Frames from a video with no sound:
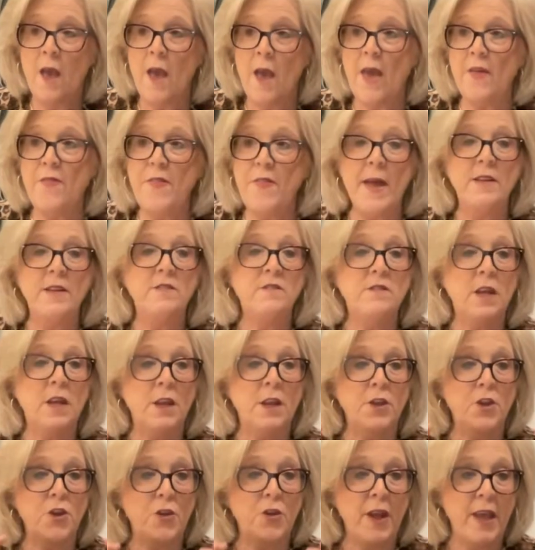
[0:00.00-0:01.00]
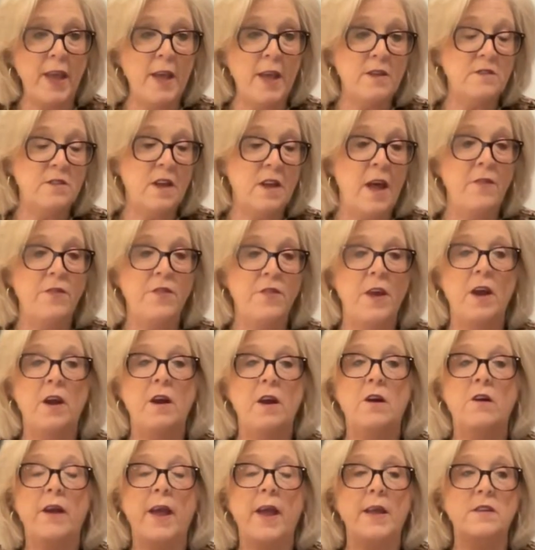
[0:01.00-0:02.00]
And that is getting your hands on
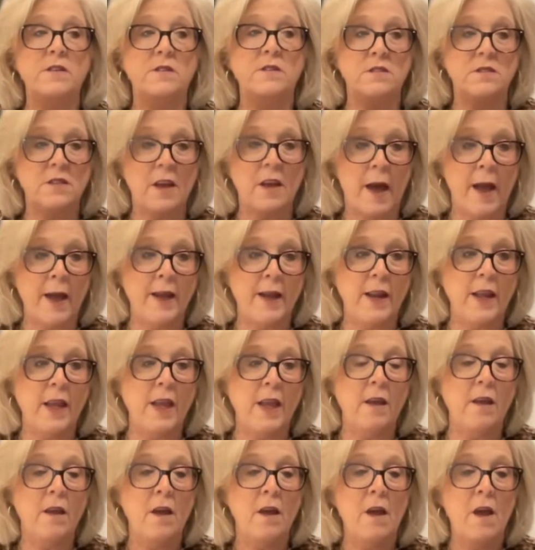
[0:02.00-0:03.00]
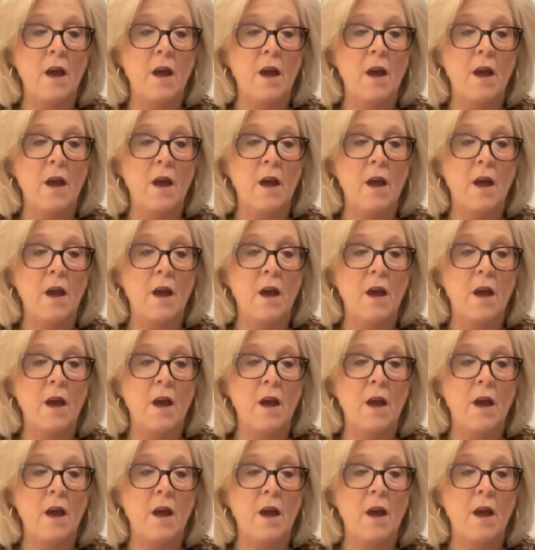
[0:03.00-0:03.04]
there and designing,